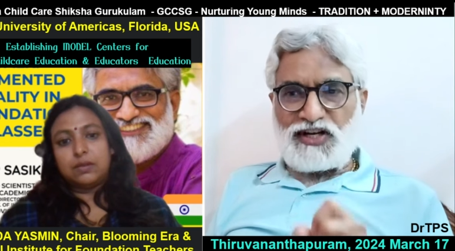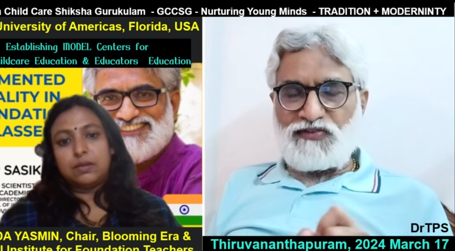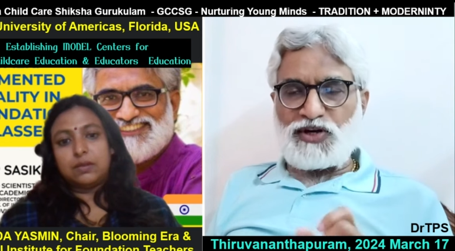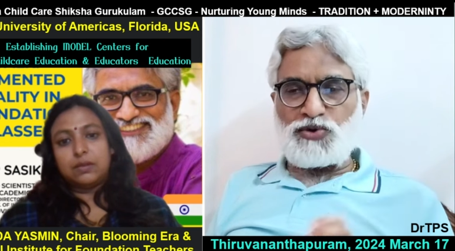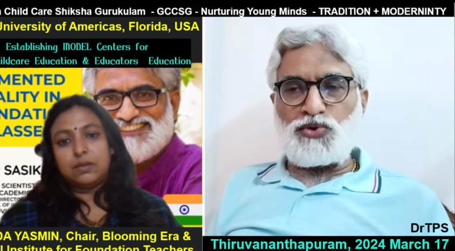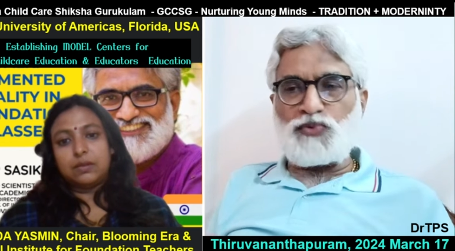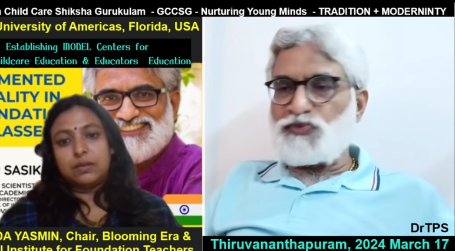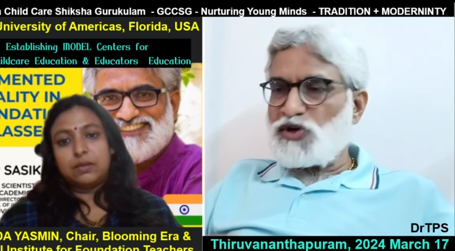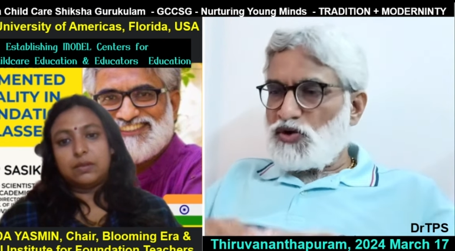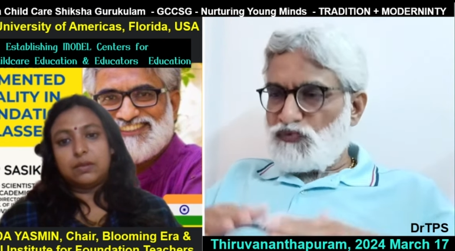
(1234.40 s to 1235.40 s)
Speaker 1: is what i want to do
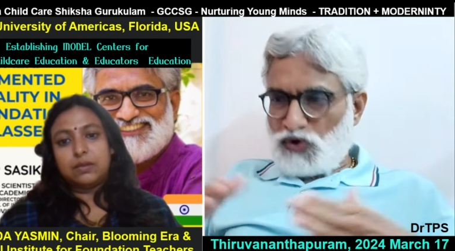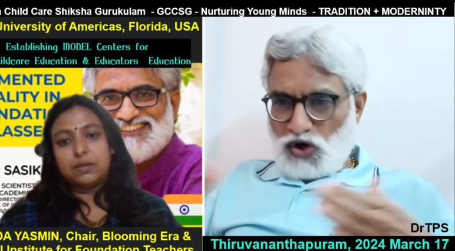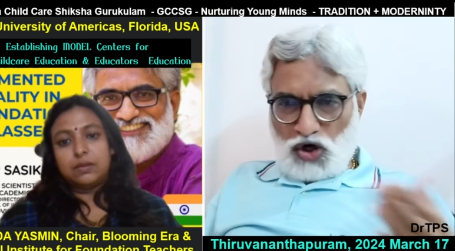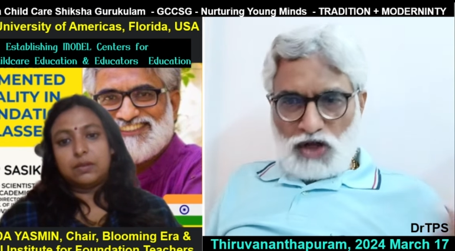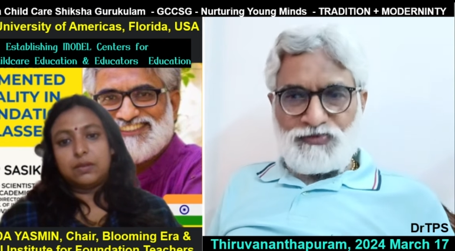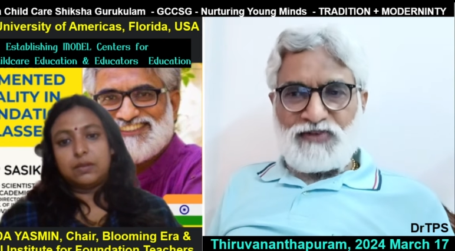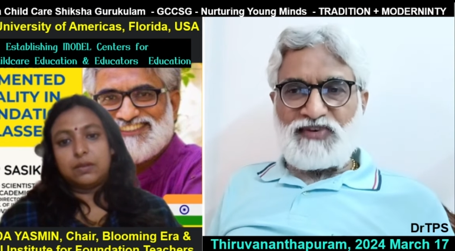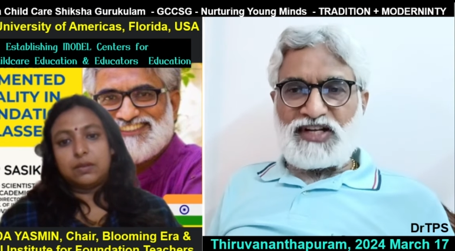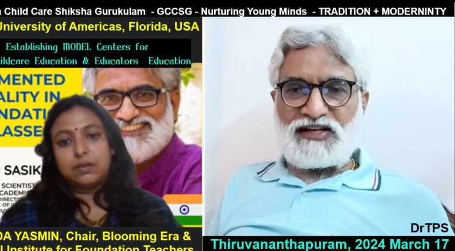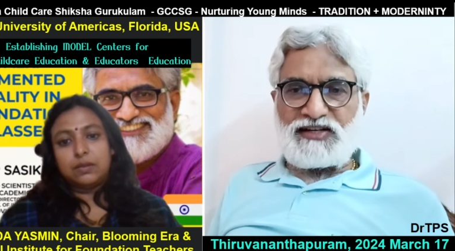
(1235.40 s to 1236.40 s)
for all of
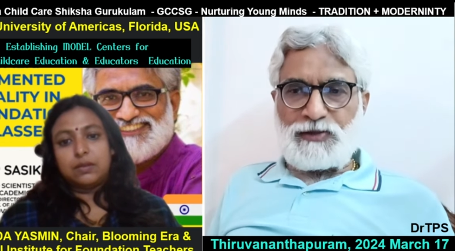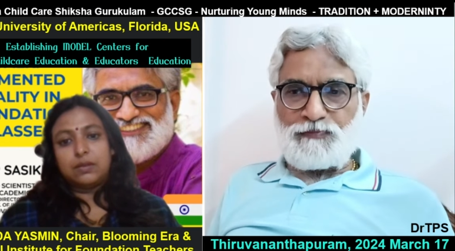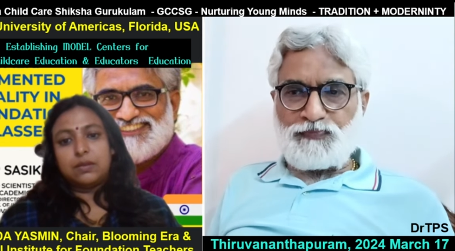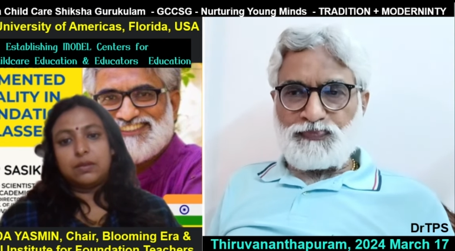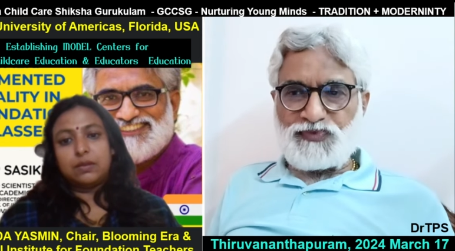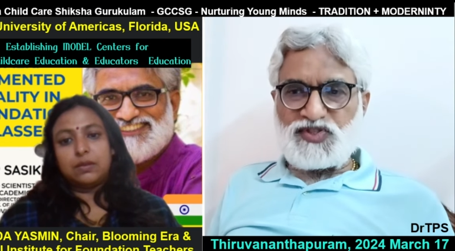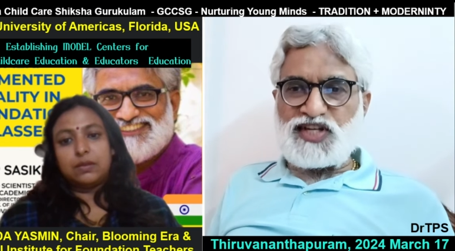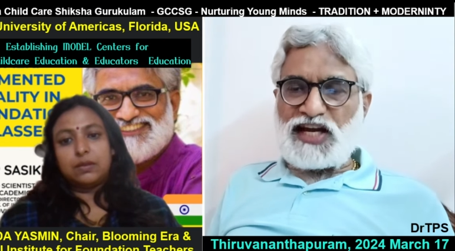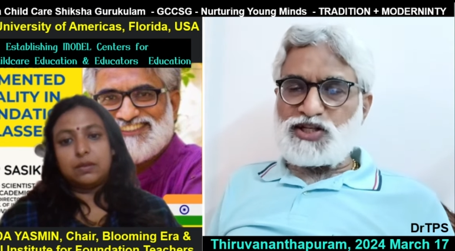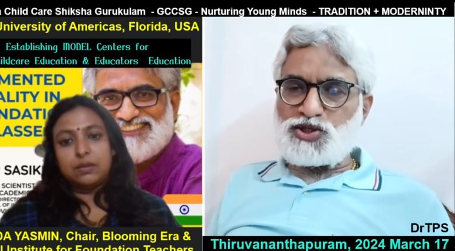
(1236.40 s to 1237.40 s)
them will get a
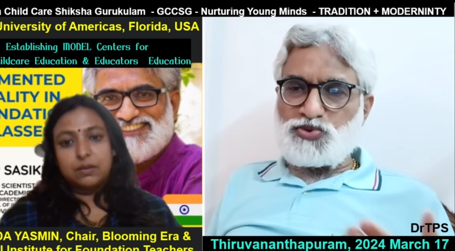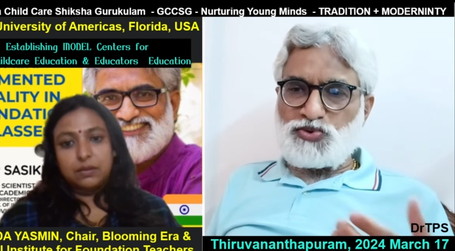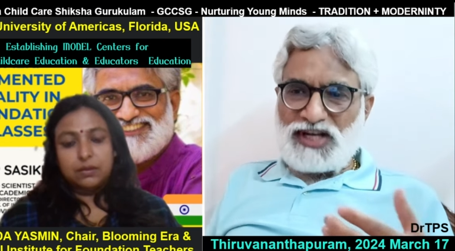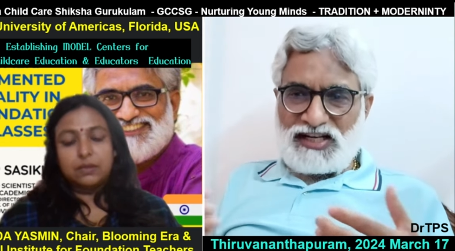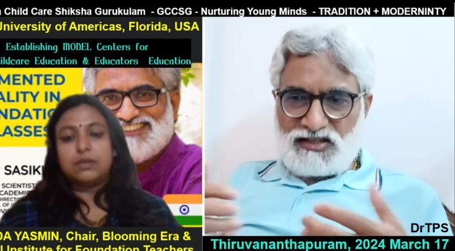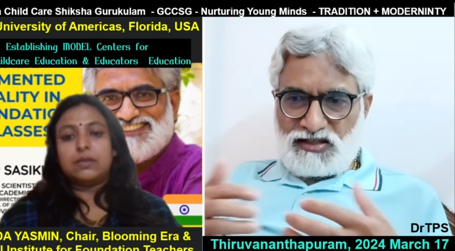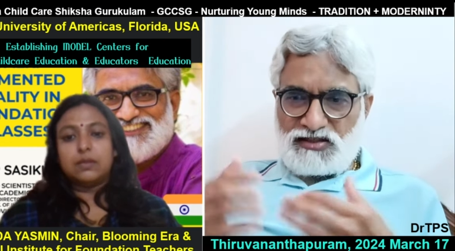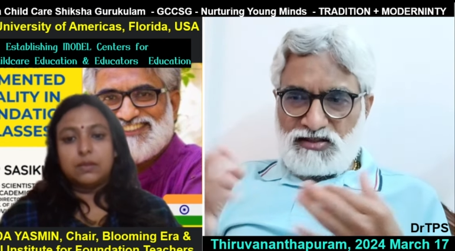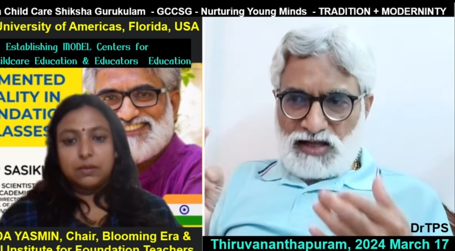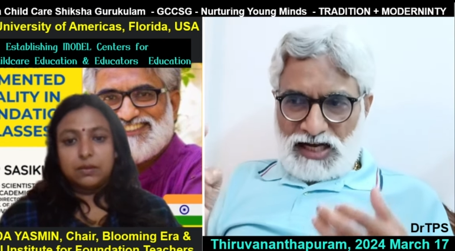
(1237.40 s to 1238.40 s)
chance to get
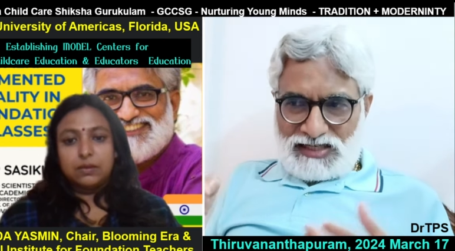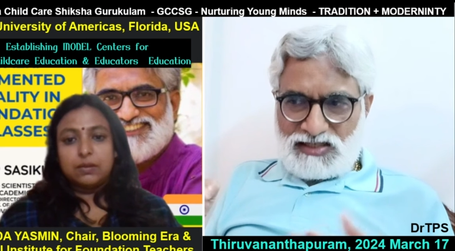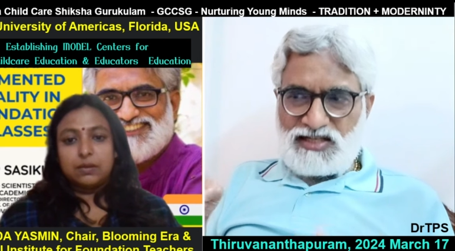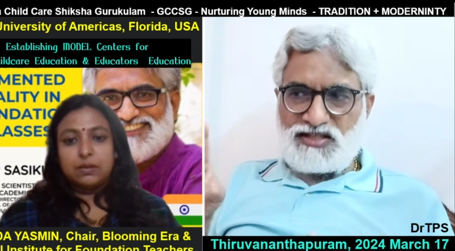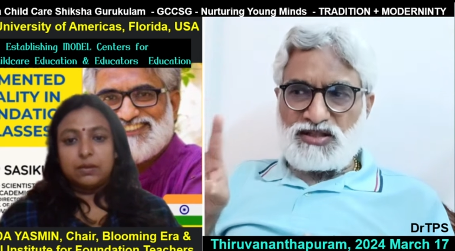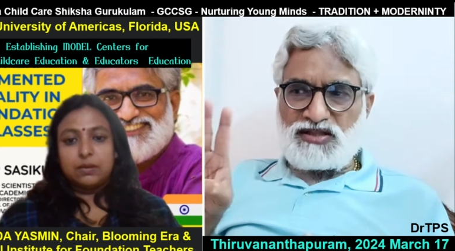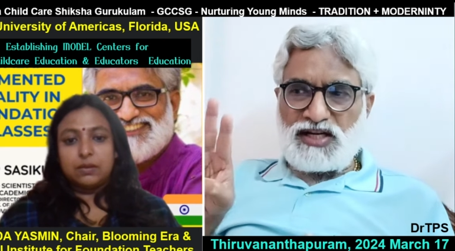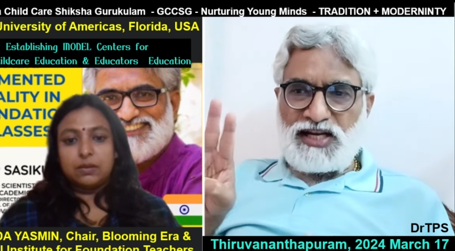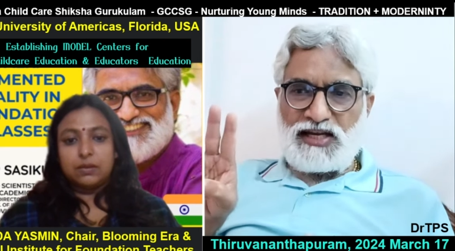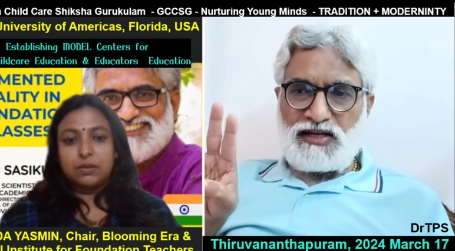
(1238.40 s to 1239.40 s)
at least
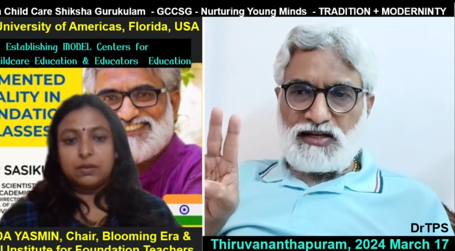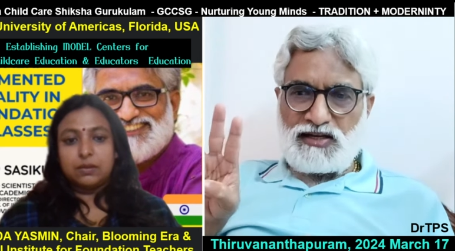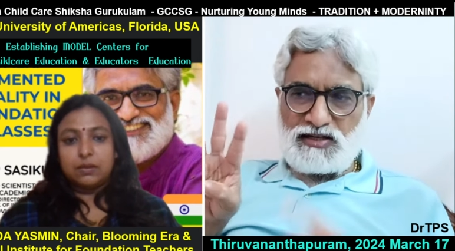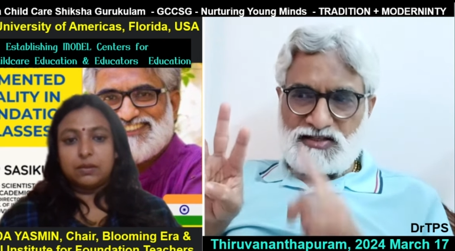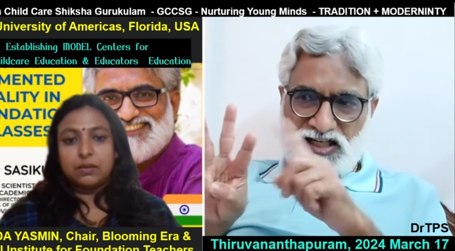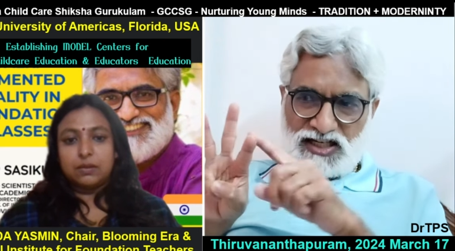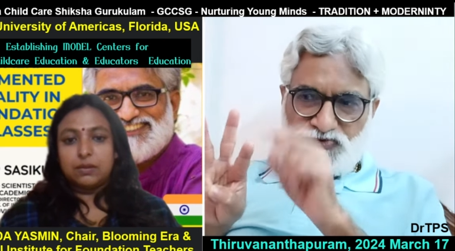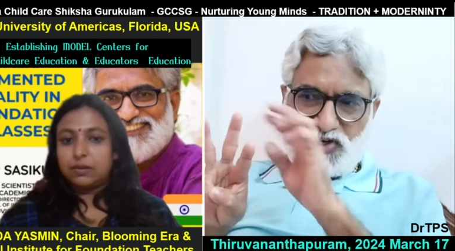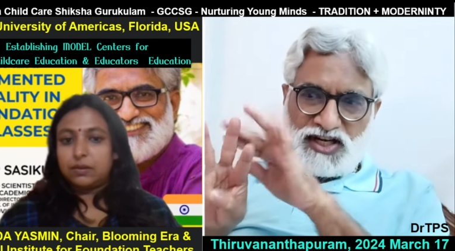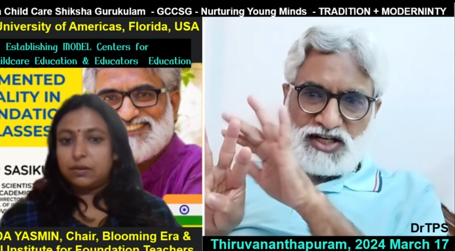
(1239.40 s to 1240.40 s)
three
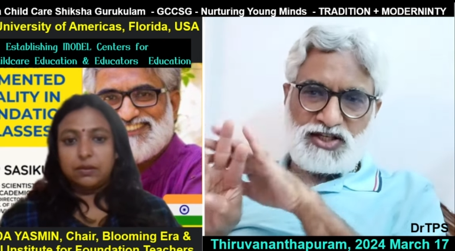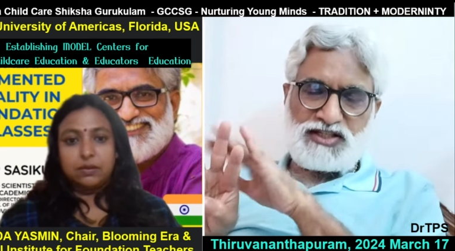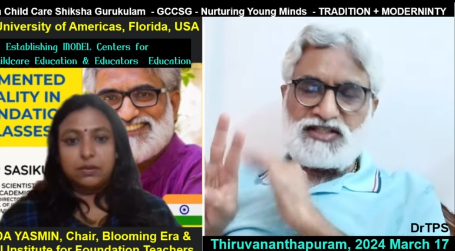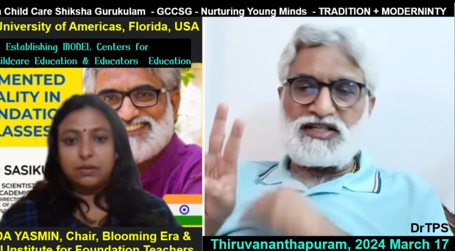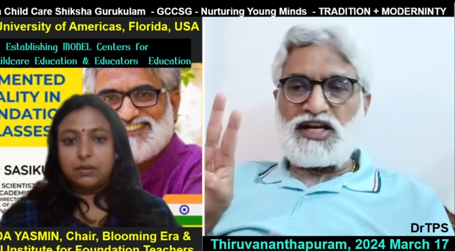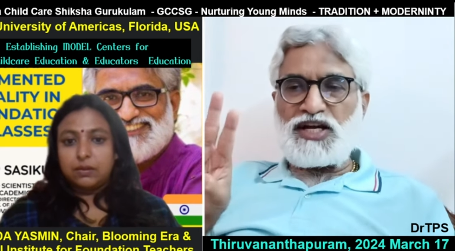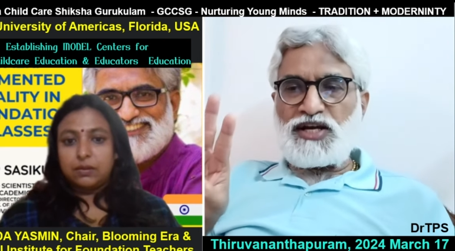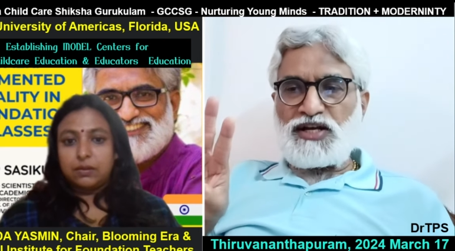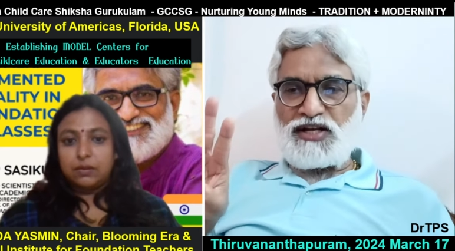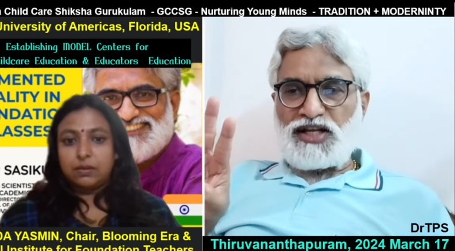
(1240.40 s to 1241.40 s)
certifications
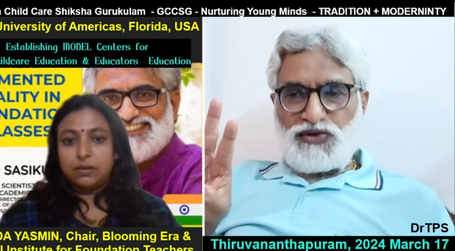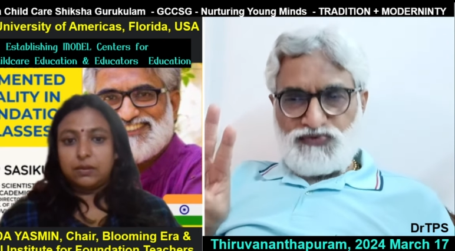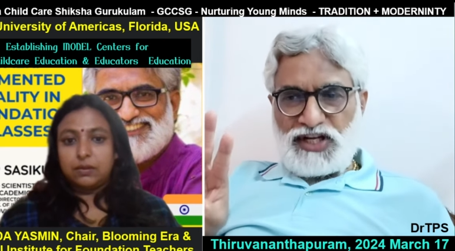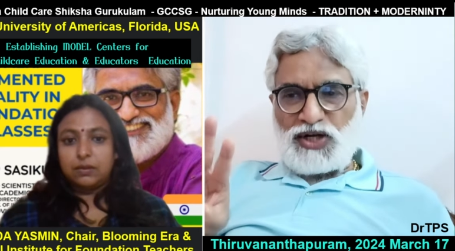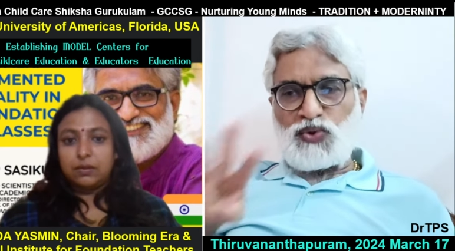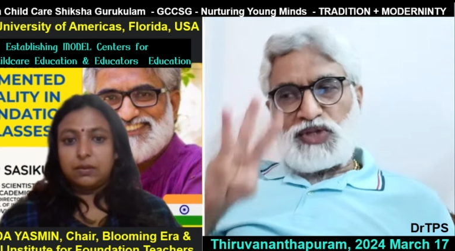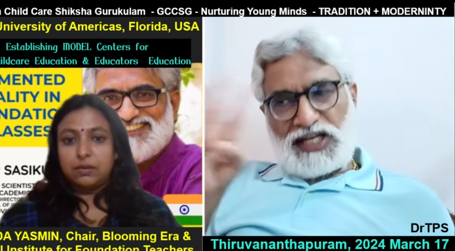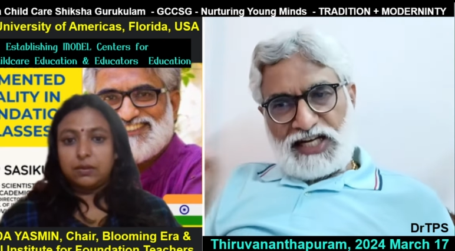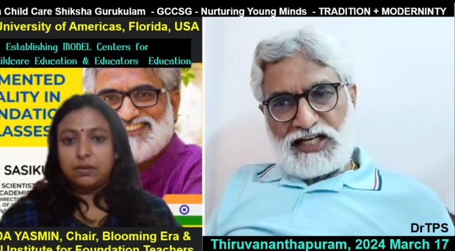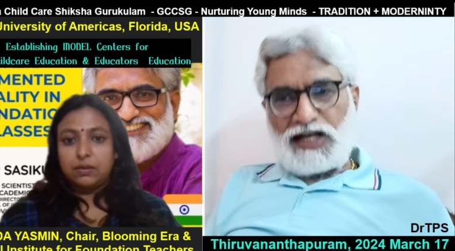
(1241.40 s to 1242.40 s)
if they do
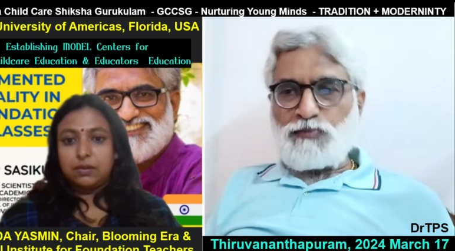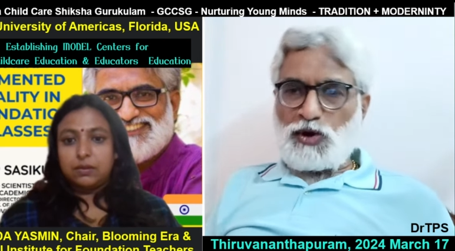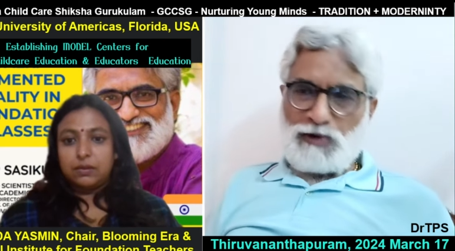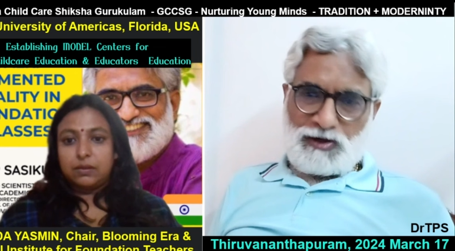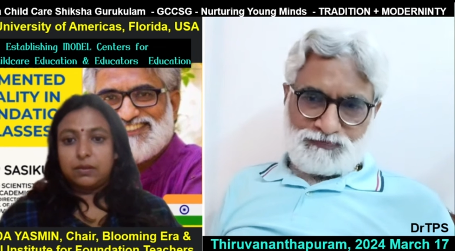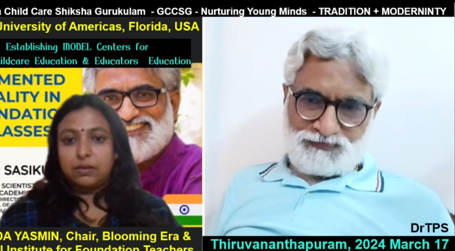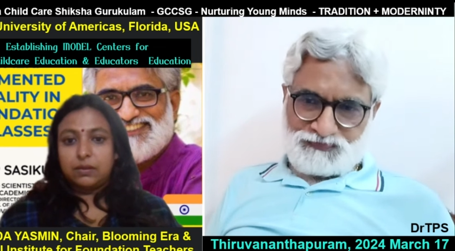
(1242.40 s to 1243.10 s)
they get a diploma